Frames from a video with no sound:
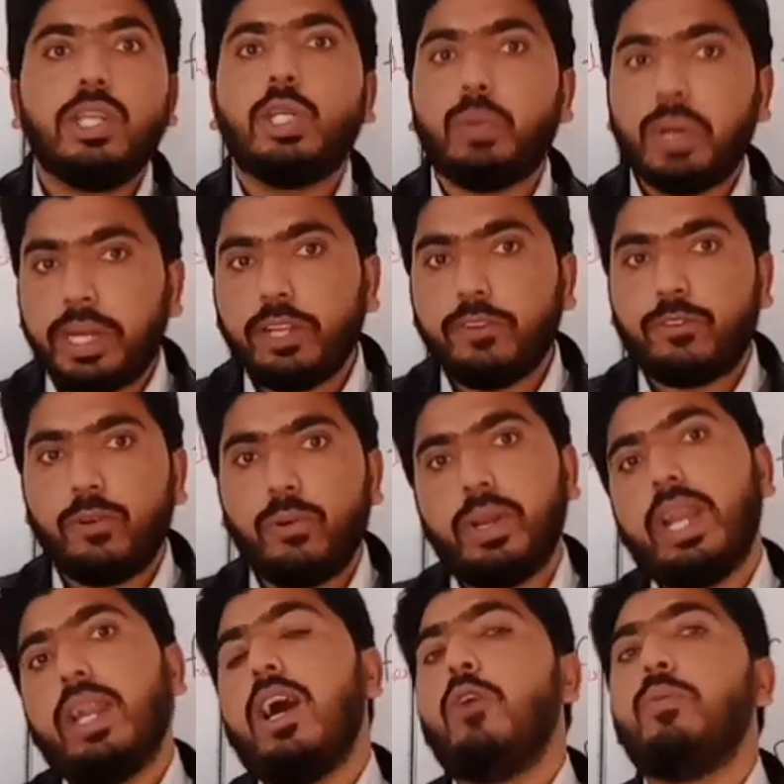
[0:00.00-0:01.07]
24.
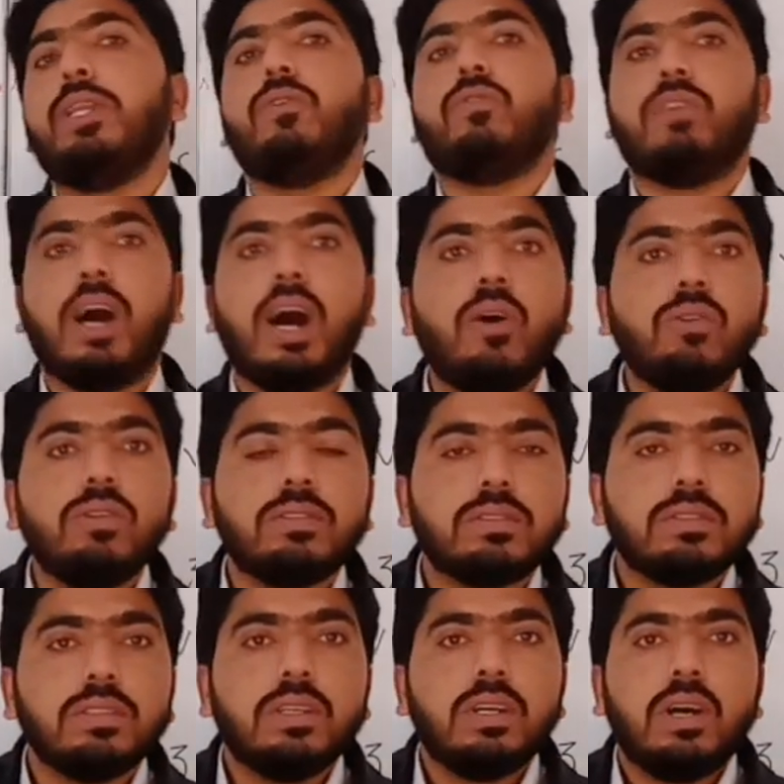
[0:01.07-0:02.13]
And how many vowels?
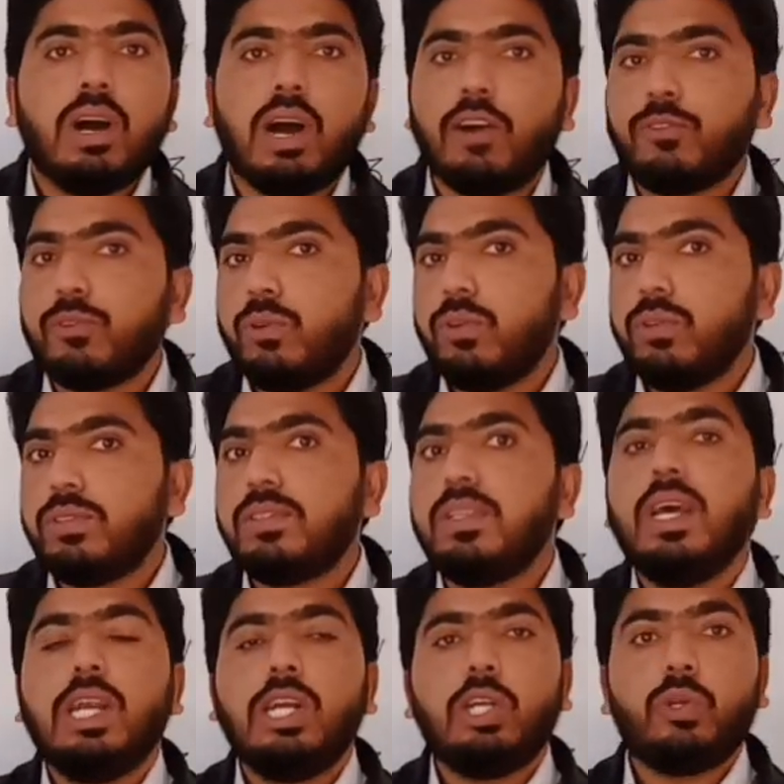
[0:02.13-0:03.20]
Of course,
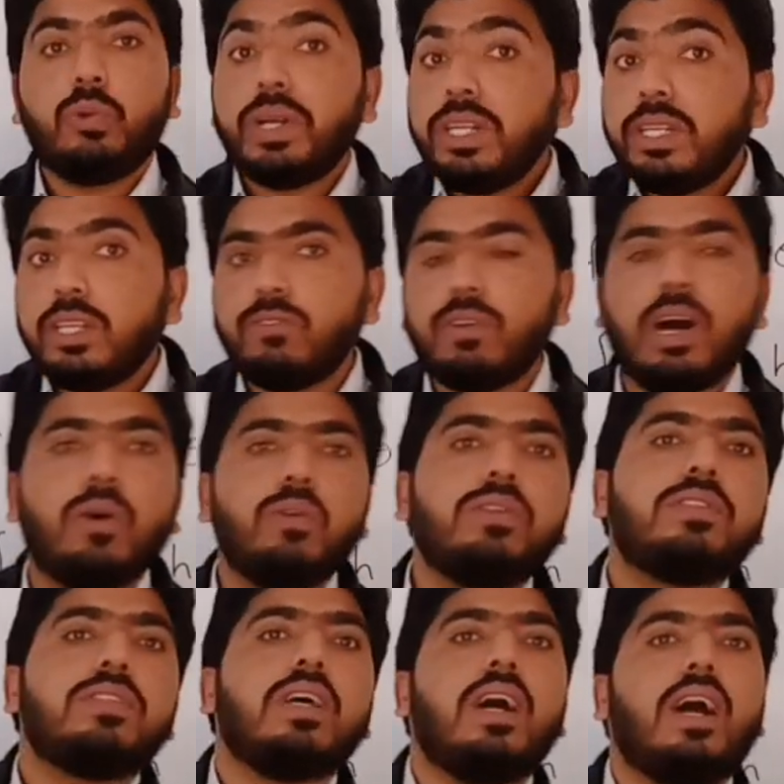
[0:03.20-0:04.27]
20
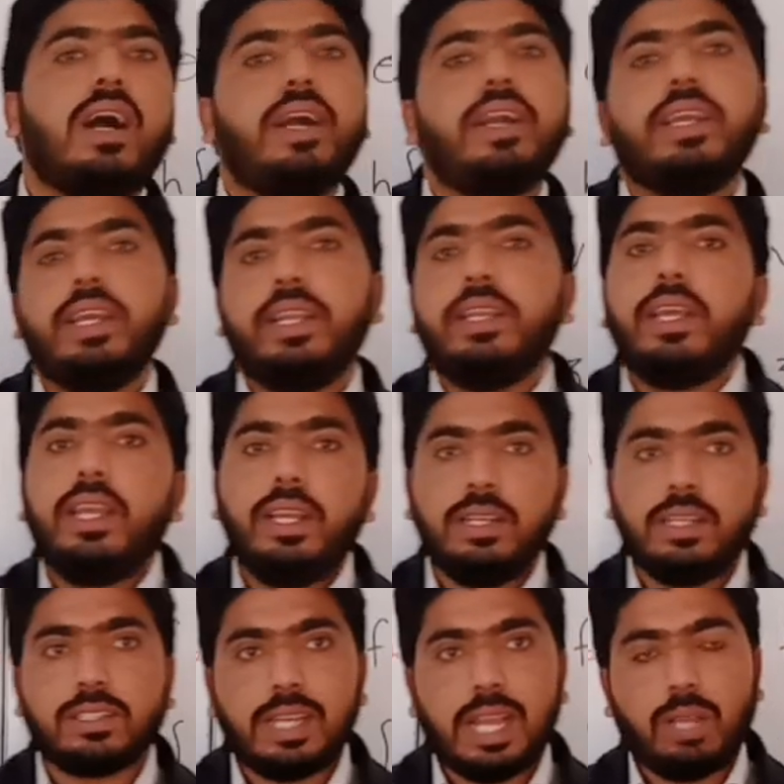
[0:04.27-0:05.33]
vowels are in
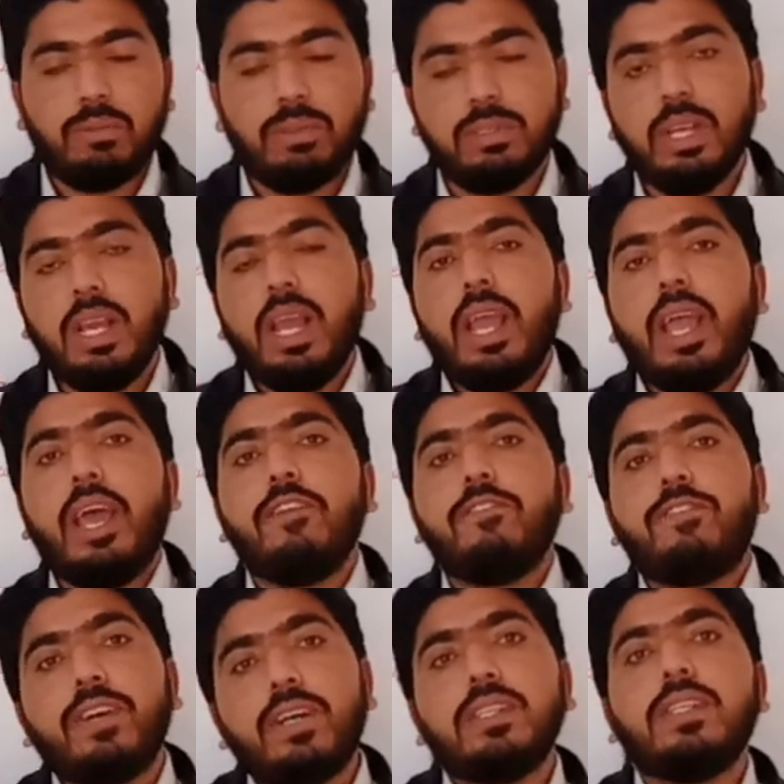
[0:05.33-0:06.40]
English language.
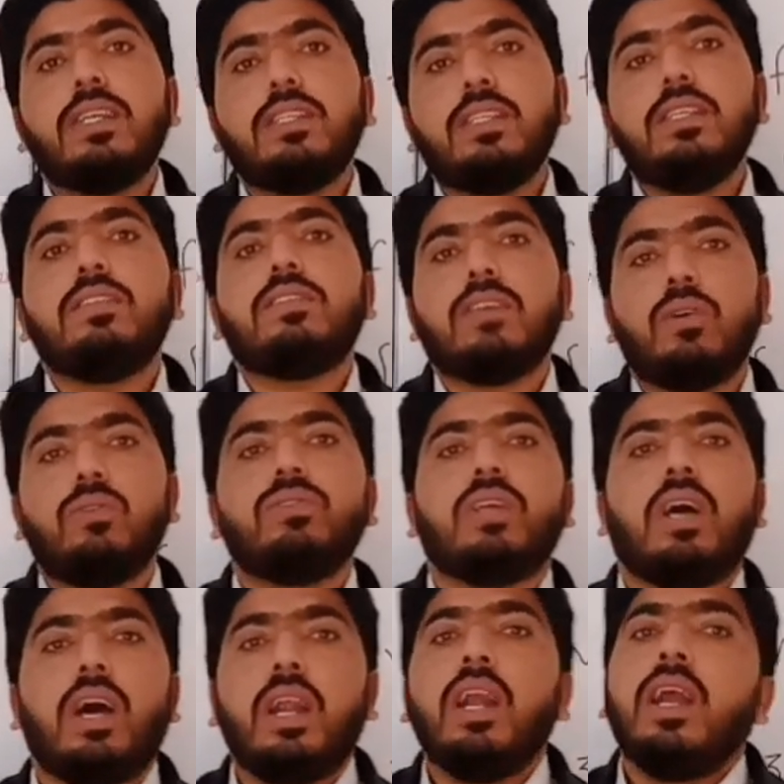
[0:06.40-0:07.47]
And further, these sounds
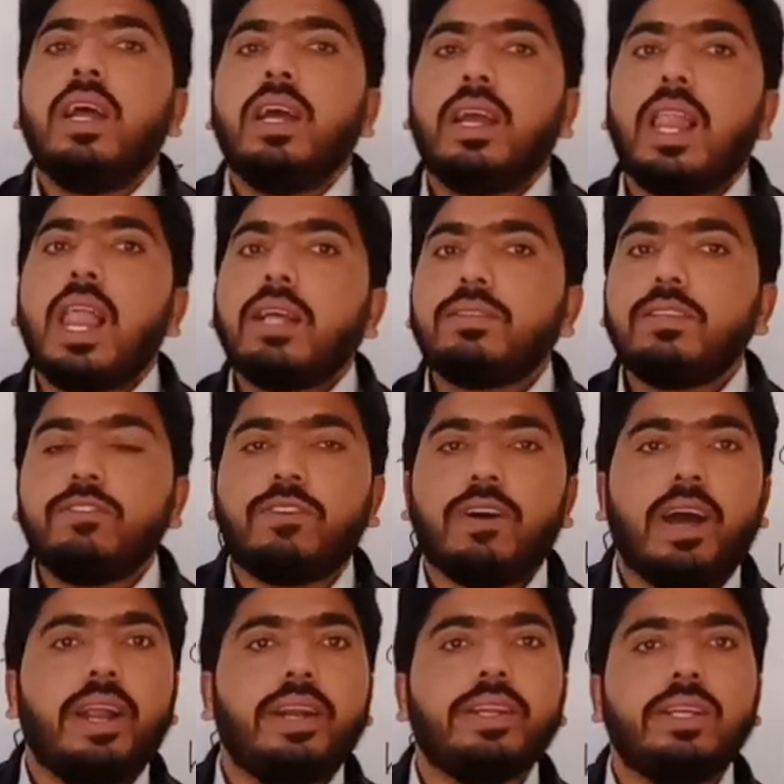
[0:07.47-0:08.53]
are
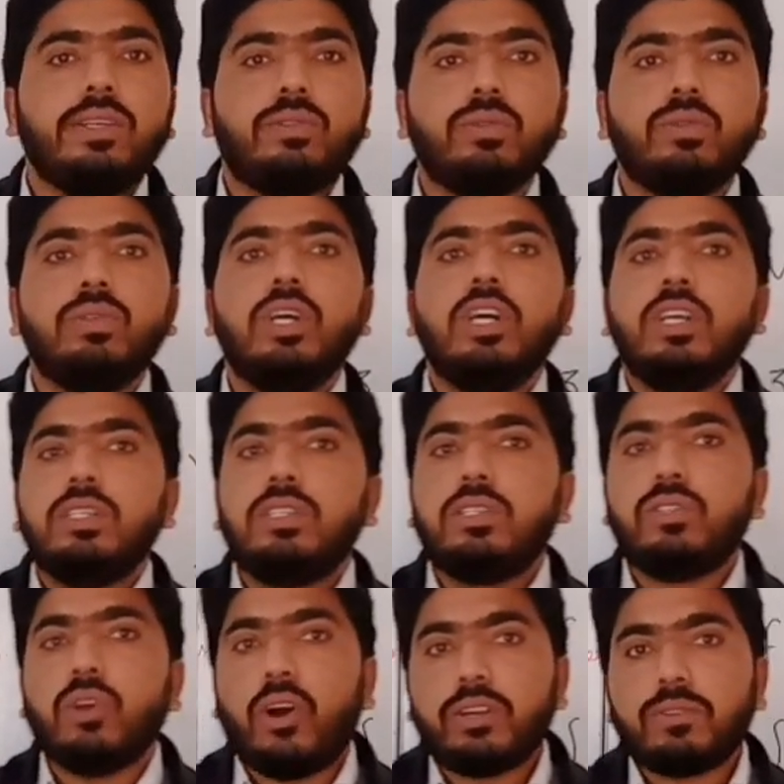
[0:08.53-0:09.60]
classified into
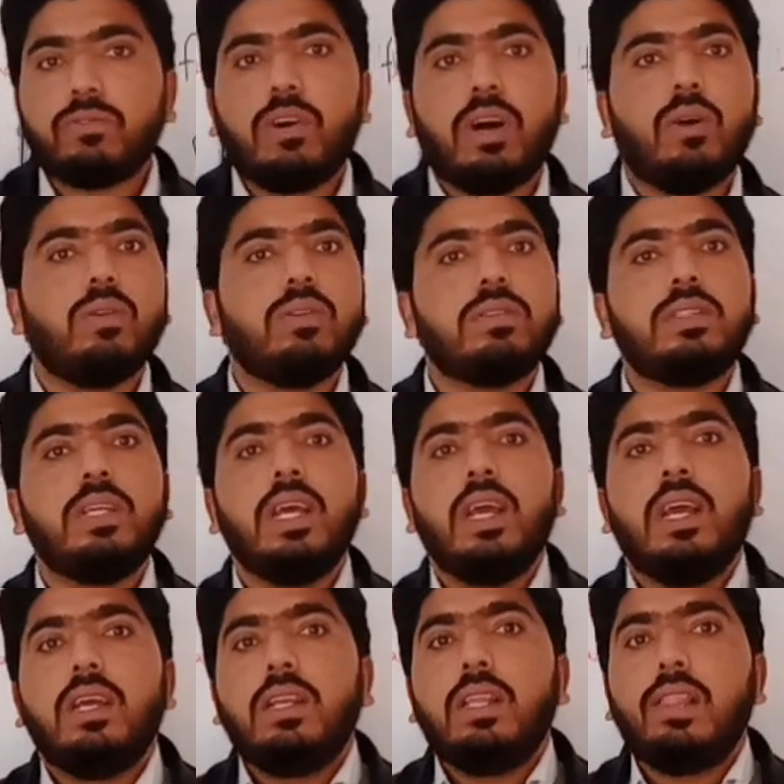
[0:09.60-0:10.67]
short vowels,
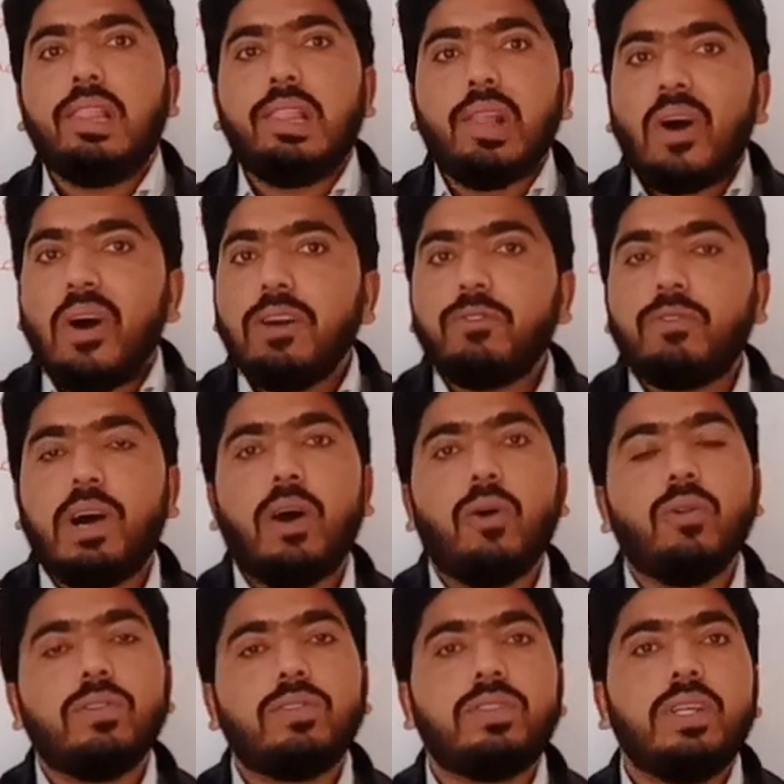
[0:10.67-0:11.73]
long
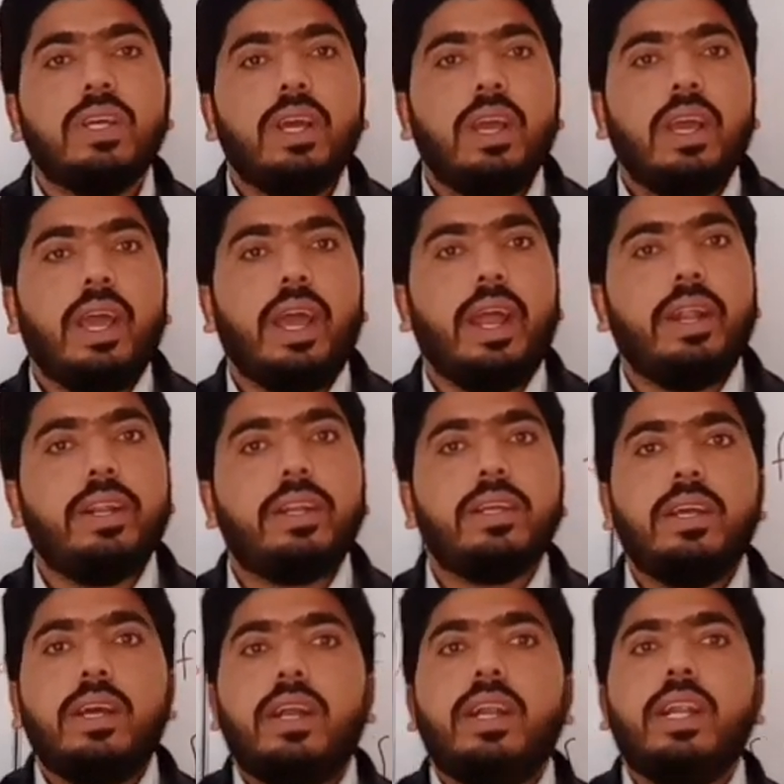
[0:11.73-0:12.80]
vowels, and
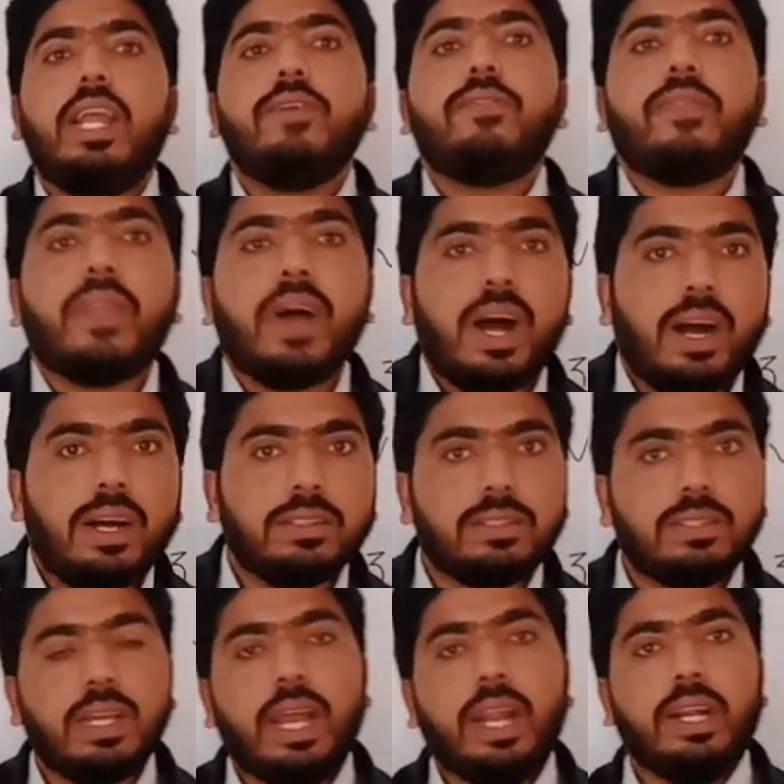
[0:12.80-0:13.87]

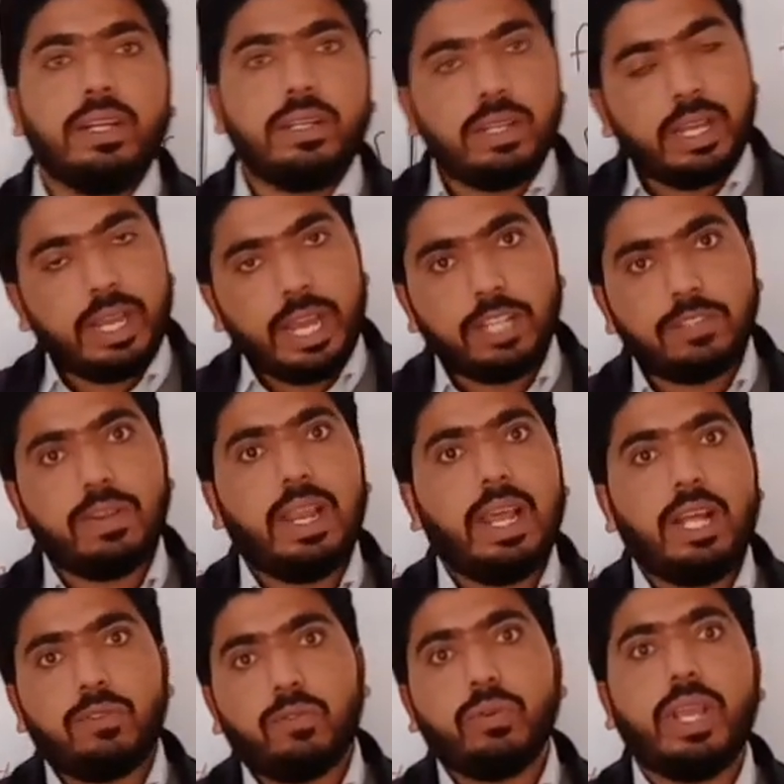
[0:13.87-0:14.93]
diphthongs, and as well
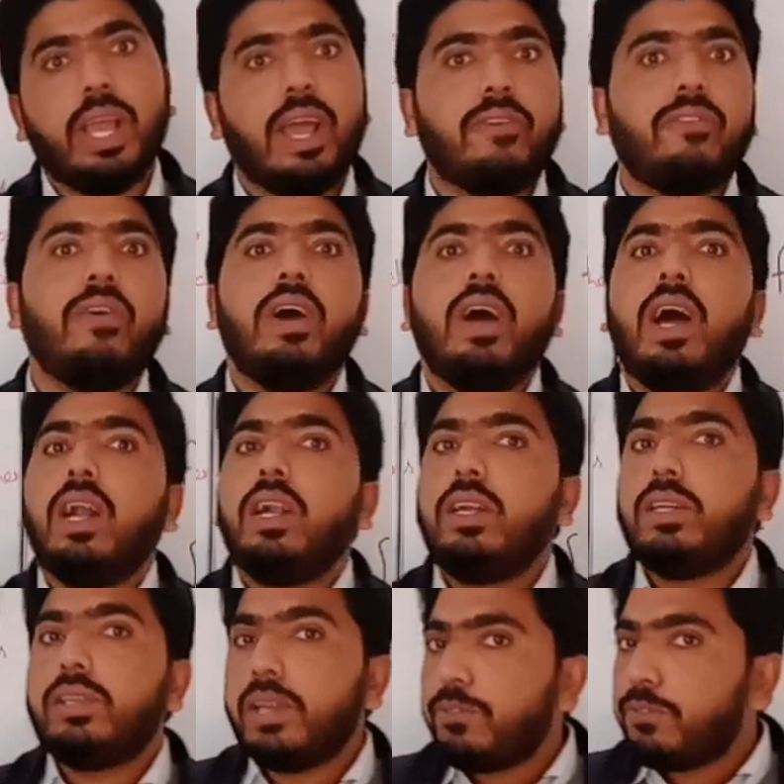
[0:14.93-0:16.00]
as we have
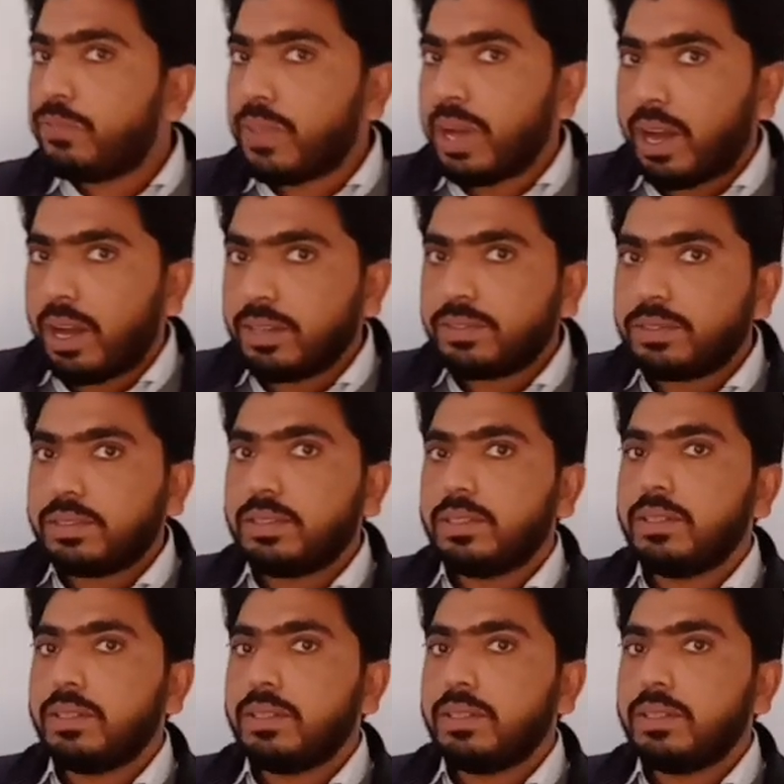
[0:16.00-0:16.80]
triphthongs.